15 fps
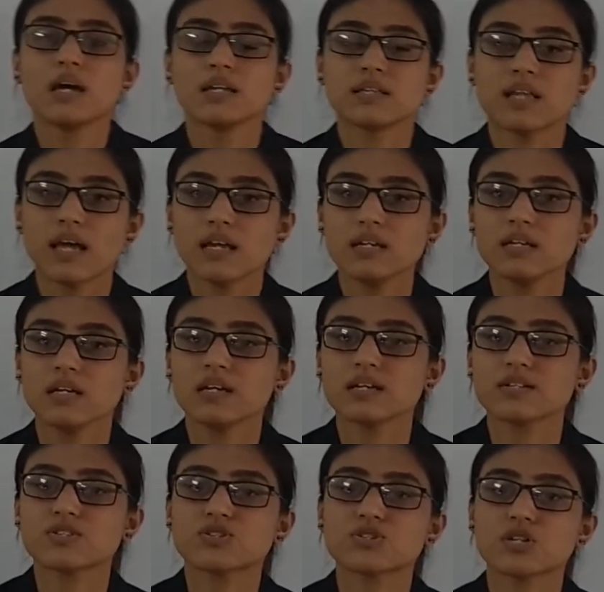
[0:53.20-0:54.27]
Then
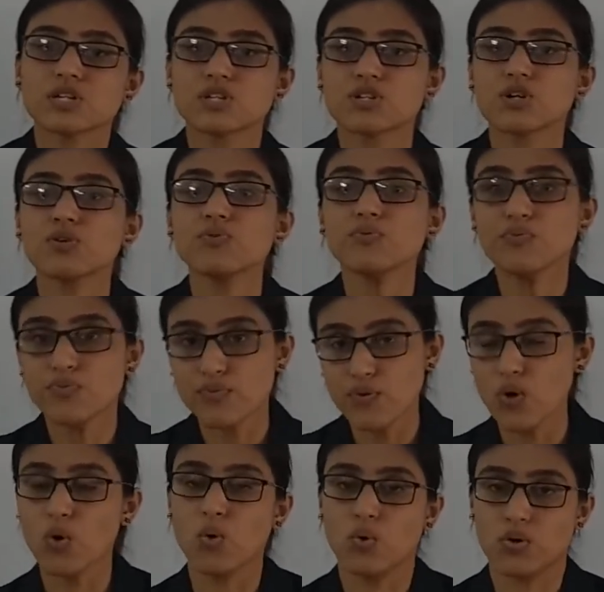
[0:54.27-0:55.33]
illustration
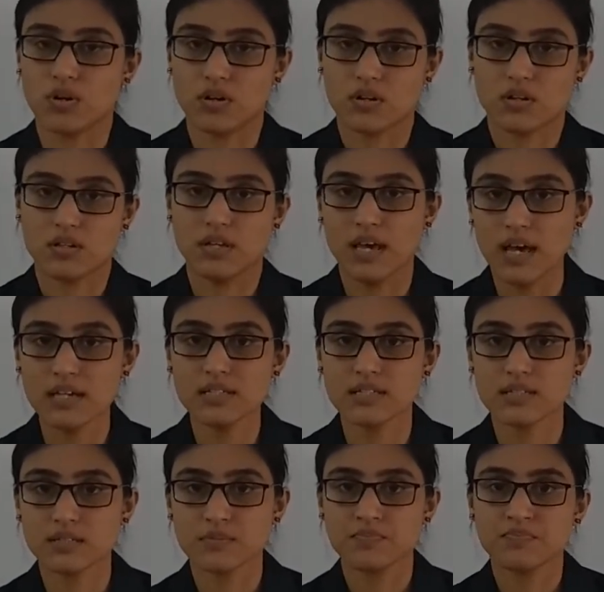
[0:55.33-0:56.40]
4.
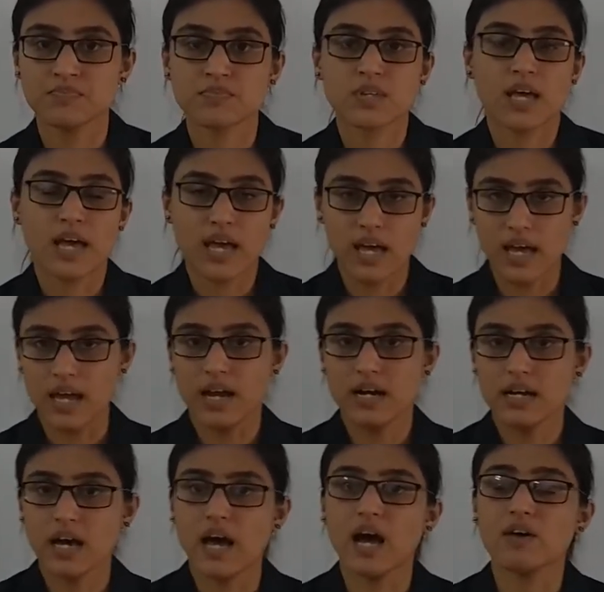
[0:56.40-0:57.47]
Yes?
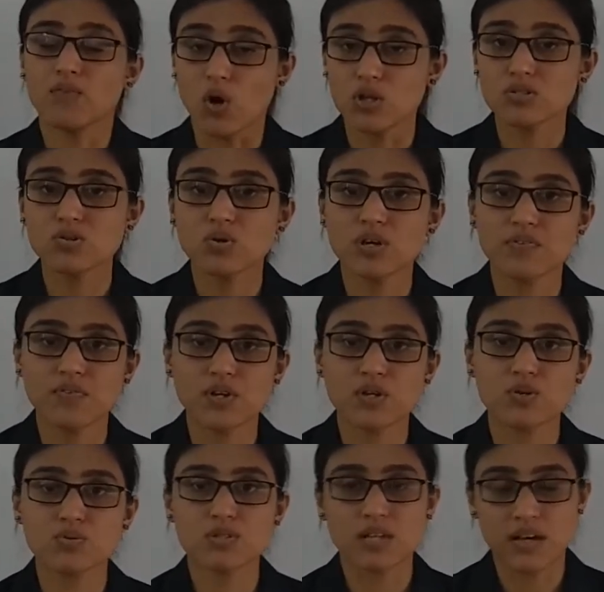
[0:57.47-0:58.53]
And I have also given
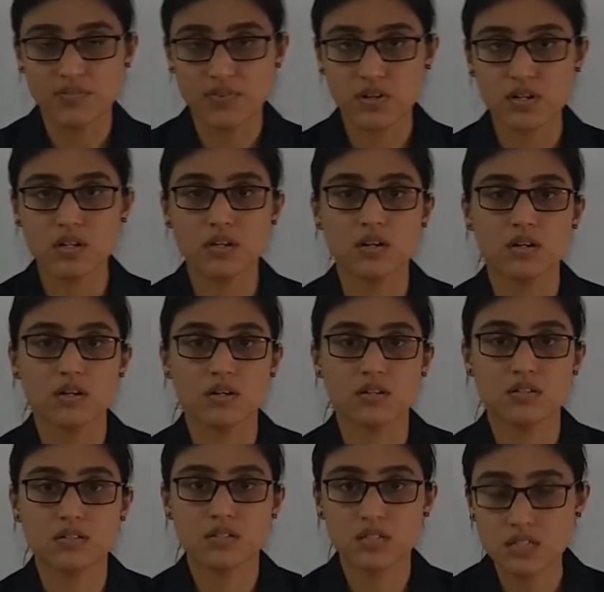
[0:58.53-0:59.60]
you
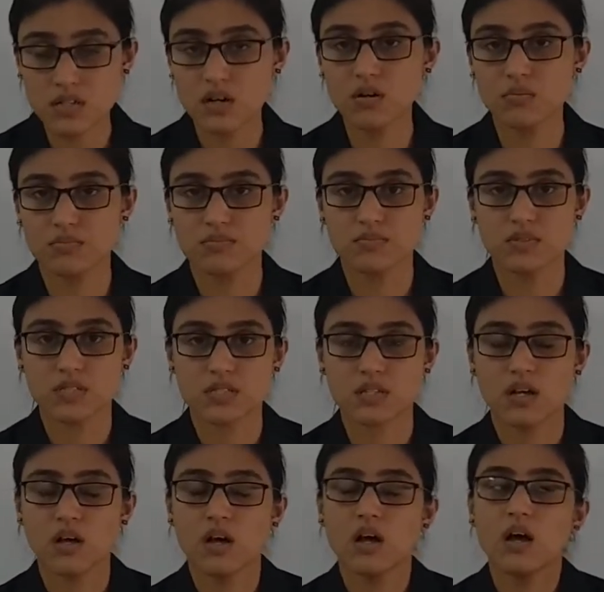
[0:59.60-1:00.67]
several sums
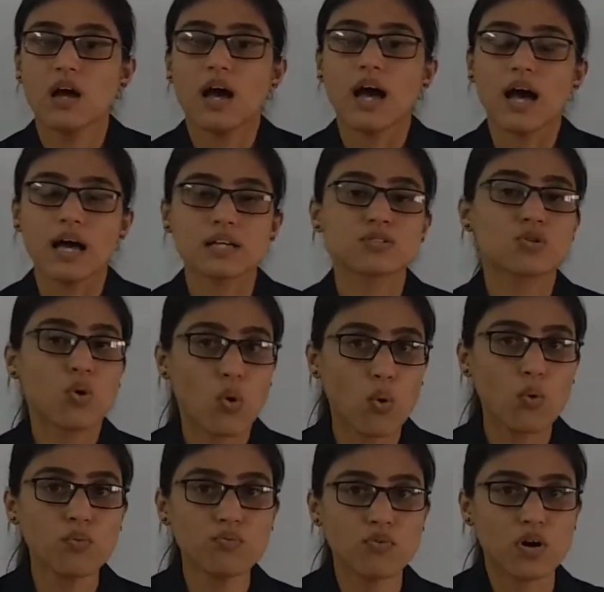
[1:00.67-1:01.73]
as
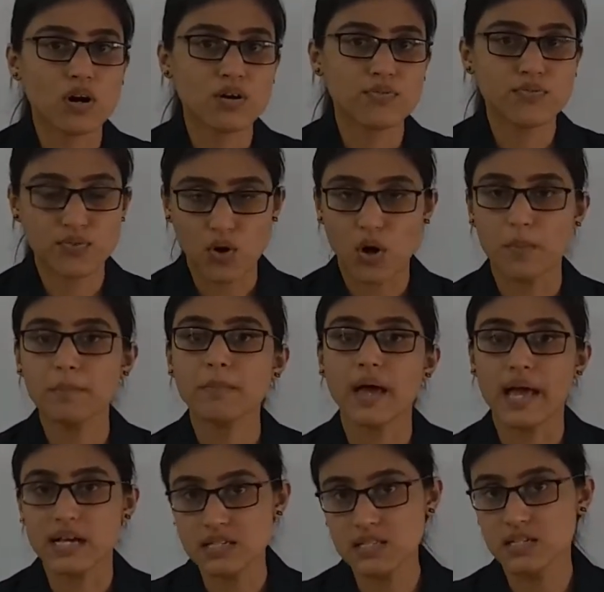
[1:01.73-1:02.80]
homework from
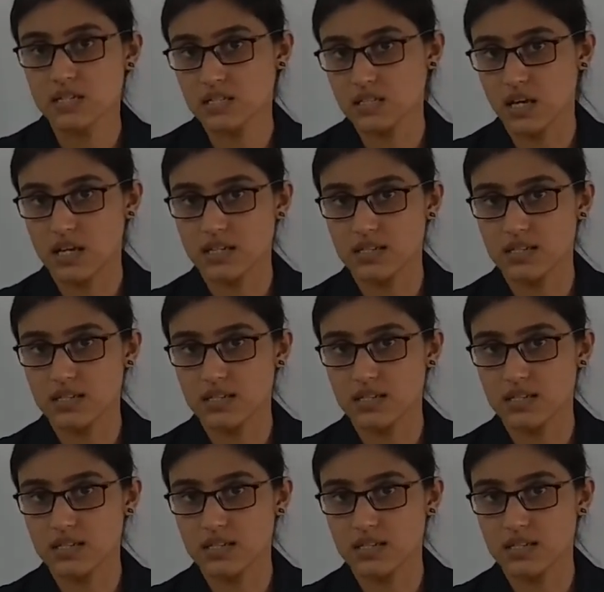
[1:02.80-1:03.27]
exercise.